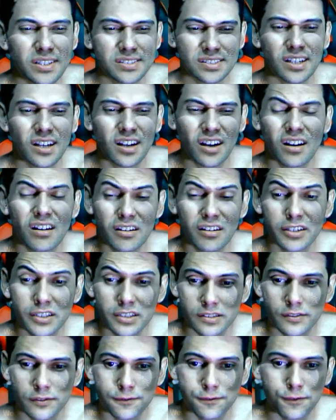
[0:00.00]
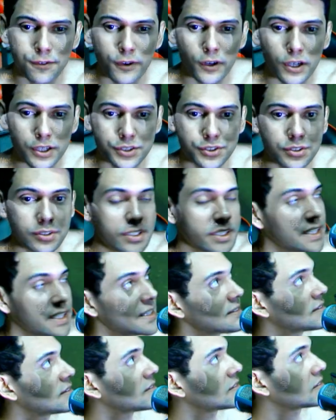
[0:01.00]
was hard as fuck to
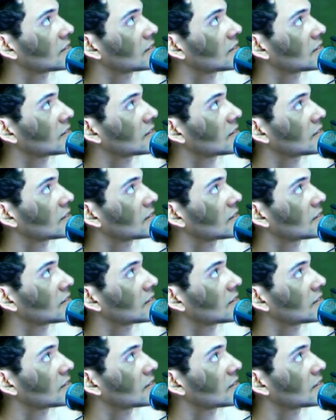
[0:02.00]
get